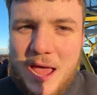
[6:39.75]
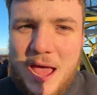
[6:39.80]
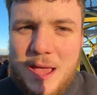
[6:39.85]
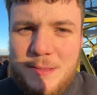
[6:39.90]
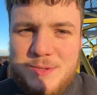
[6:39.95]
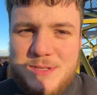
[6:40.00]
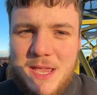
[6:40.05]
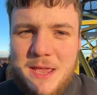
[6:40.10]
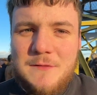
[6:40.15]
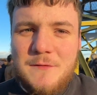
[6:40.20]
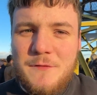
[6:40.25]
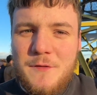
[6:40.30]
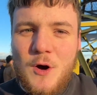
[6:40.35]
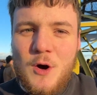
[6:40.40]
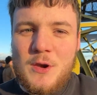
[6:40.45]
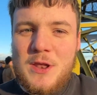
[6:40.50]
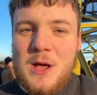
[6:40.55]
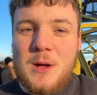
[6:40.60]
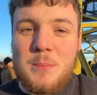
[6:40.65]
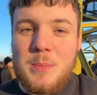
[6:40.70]
Yeah, I'm saying
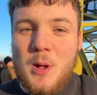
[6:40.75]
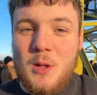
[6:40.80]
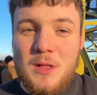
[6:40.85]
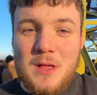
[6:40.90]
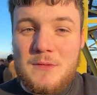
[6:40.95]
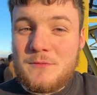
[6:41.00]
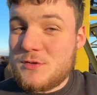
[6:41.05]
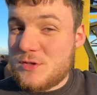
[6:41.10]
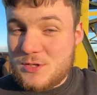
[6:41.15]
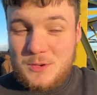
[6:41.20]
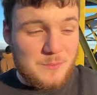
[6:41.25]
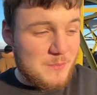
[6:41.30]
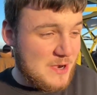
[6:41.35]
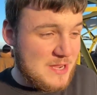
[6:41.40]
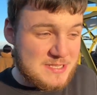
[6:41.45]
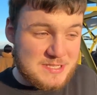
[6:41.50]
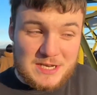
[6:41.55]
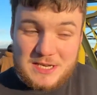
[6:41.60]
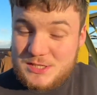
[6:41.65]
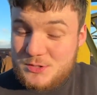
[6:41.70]
4 0 Bolton for some
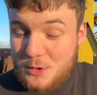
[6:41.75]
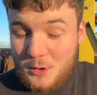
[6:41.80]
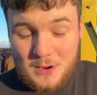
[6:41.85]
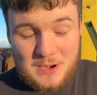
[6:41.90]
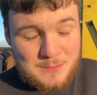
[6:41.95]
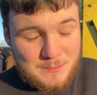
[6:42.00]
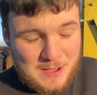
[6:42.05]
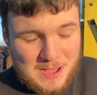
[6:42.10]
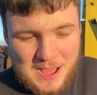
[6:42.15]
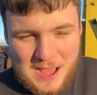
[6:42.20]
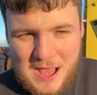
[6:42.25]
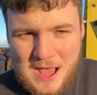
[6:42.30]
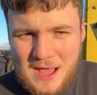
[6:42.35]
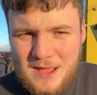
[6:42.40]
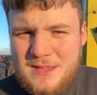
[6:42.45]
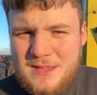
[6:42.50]
reason. It's going in my heart.